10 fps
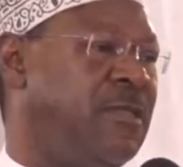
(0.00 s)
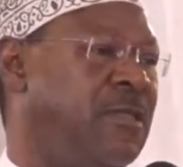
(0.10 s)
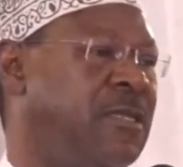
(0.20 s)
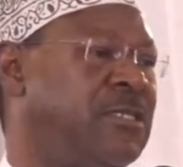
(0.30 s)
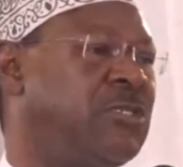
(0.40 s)

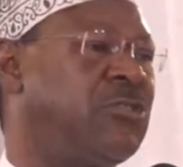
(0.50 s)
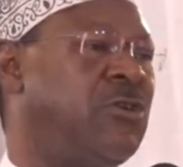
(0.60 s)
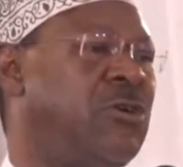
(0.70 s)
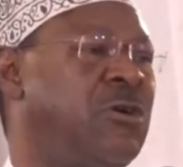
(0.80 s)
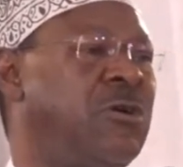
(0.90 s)
the
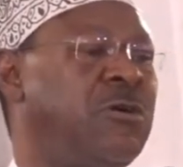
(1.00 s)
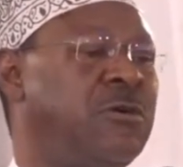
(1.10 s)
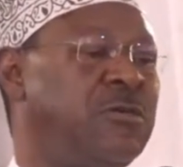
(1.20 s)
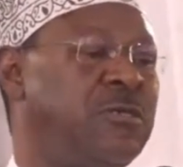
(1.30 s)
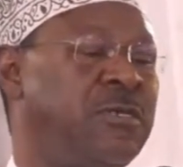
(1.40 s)

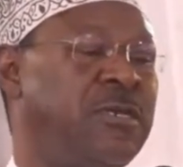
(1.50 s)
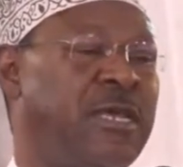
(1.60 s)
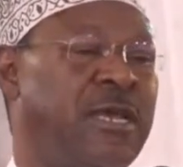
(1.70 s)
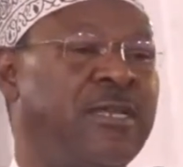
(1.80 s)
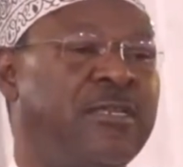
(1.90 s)
strong
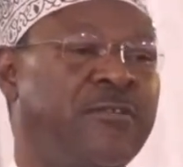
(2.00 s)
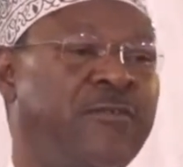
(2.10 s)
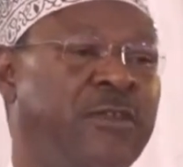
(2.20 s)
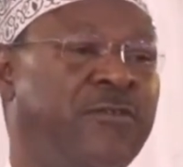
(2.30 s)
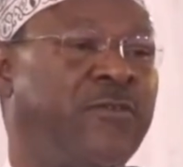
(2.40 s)

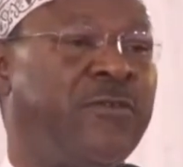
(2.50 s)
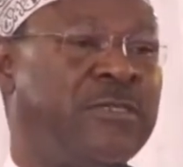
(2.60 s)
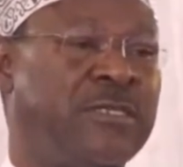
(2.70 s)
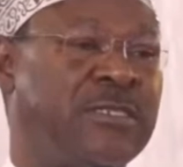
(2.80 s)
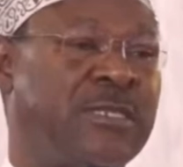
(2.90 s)
negative
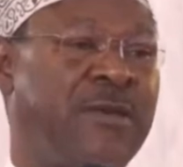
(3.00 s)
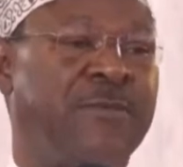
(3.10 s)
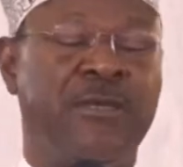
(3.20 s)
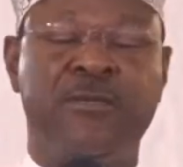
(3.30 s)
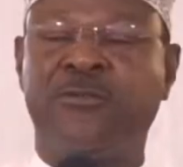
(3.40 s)
influences
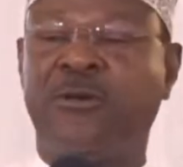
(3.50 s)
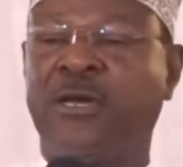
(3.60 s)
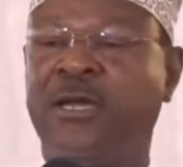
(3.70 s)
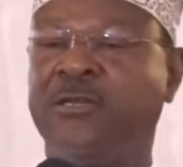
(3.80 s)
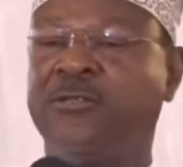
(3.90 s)
coming into our
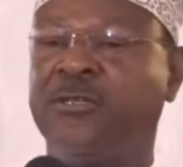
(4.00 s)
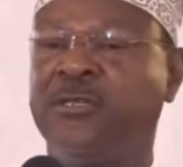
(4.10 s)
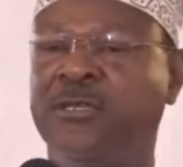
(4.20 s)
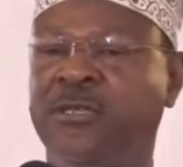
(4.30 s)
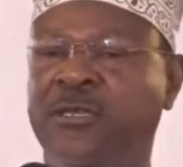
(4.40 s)
country,
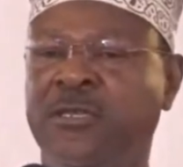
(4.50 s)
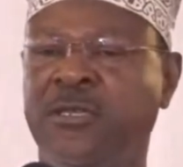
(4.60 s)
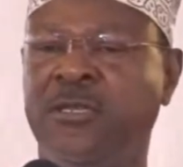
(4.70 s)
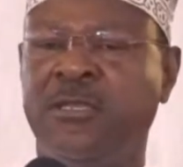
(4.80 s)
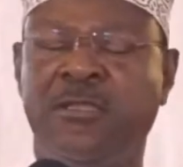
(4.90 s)

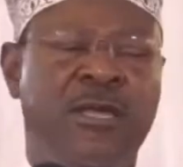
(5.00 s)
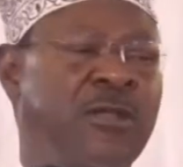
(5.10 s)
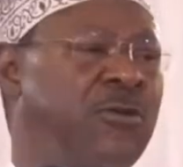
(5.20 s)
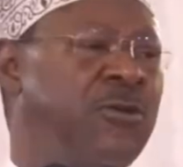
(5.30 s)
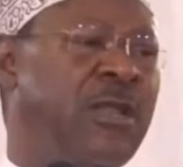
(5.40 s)

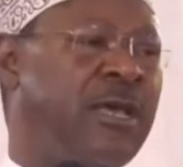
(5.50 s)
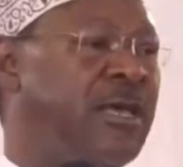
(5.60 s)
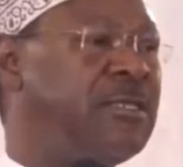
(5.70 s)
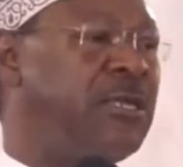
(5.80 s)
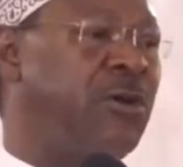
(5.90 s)
they're all
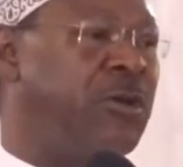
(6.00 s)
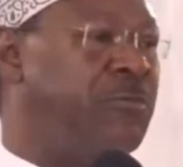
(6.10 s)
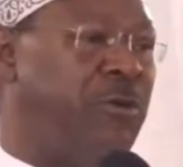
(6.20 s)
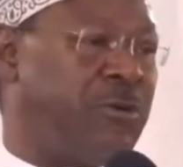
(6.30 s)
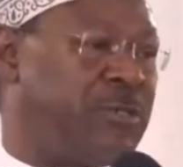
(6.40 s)
against the holy
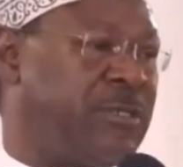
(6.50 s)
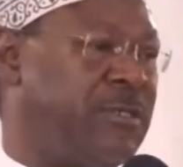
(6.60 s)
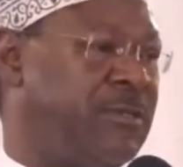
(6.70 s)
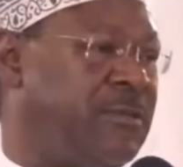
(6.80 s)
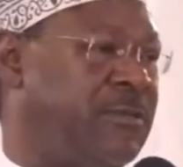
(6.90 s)

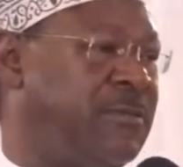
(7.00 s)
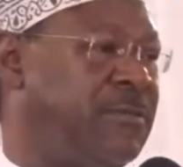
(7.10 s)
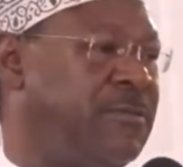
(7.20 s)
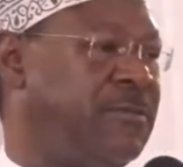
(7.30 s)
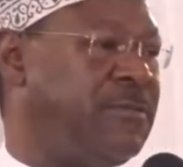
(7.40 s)
books.
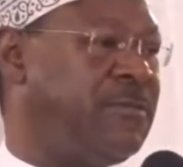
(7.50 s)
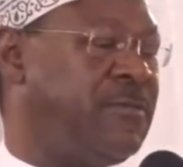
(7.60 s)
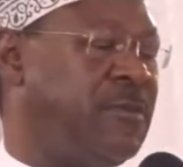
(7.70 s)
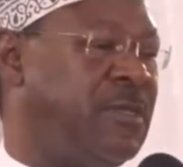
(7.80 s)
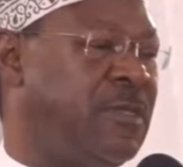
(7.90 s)

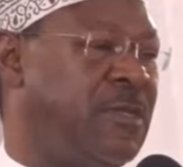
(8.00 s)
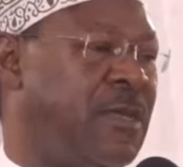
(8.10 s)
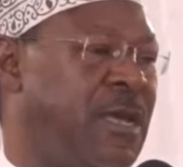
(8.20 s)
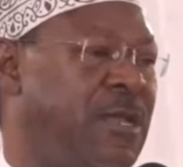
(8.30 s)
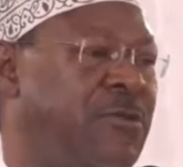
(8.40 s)

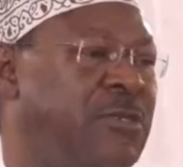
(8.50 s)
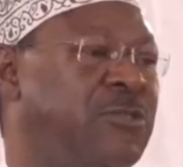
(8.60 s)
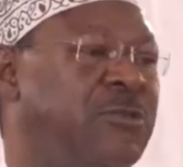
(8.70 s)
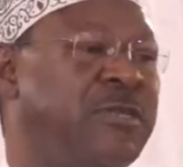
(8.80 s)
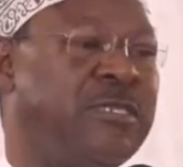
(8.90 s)
And we
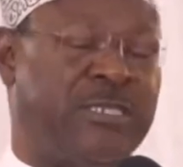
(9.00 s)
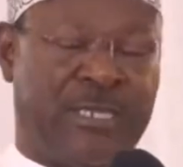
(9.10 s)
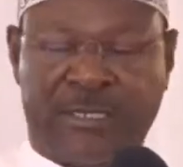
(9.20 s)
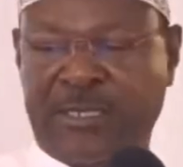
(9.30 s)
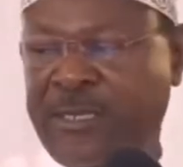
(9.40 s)
should
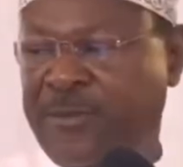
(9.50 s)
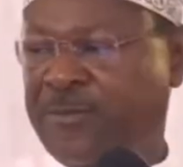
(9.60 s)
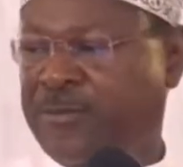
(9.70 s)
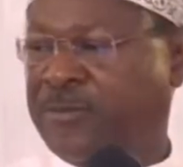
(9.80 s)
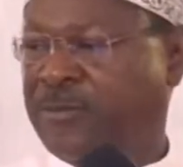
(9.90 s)
resist them.